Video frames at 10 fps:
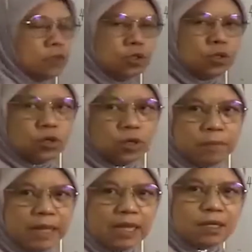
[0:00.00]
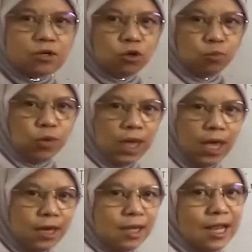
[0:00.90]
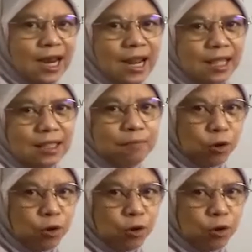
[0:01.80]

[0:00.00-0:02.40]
So abelian group, we add another